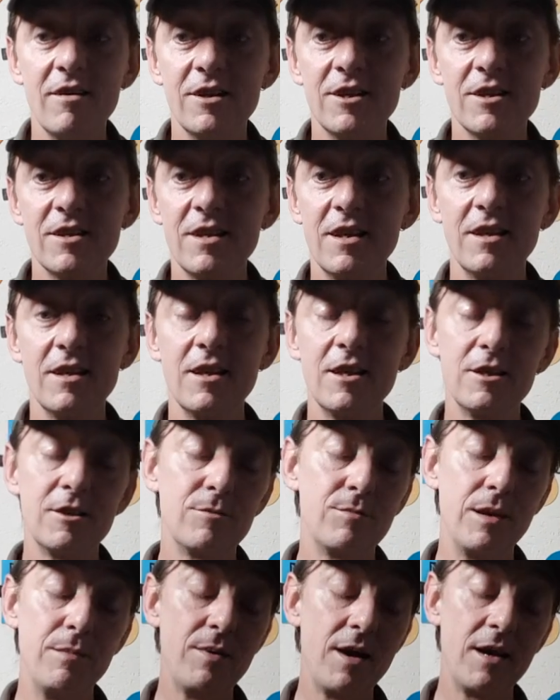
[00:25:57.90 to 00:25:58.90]
just think they
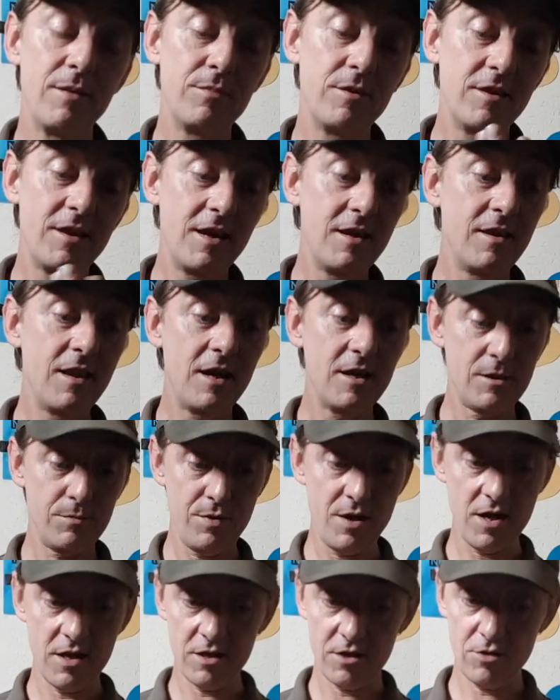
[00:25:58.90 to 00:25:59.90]
should be banned, but then that's
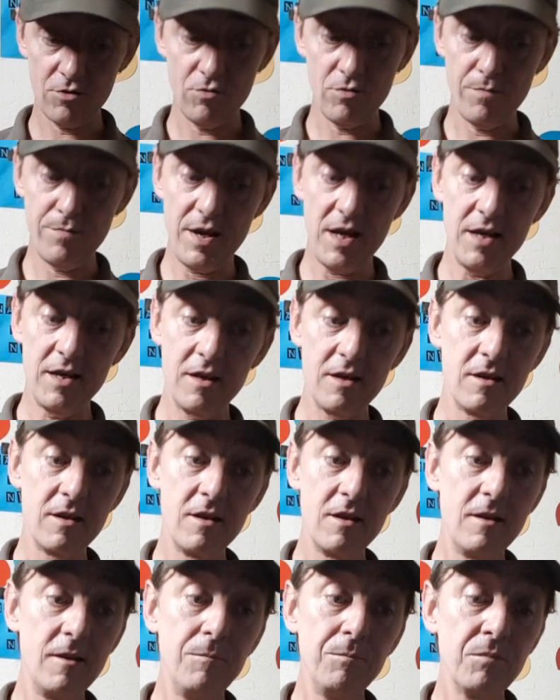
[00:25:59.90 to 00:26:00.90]
personal opinion.
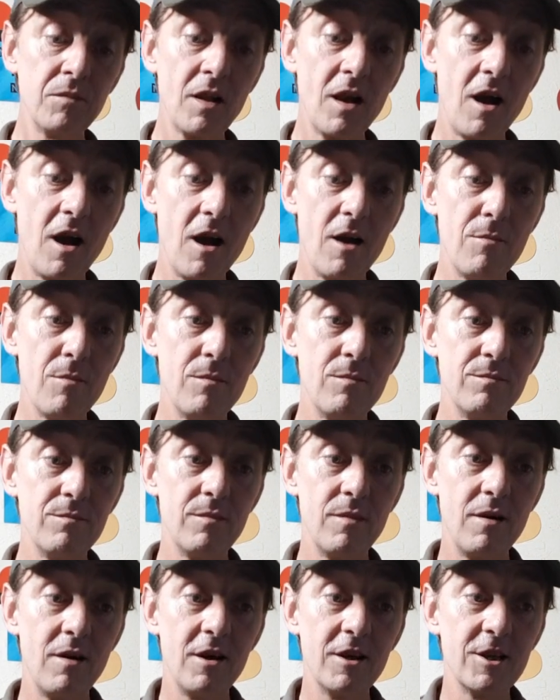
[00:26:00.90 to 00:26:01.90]

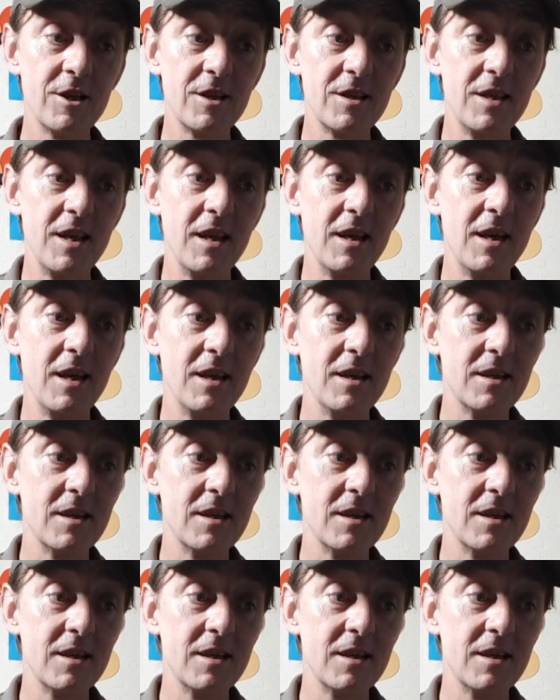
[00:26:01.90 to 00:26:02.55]
I just think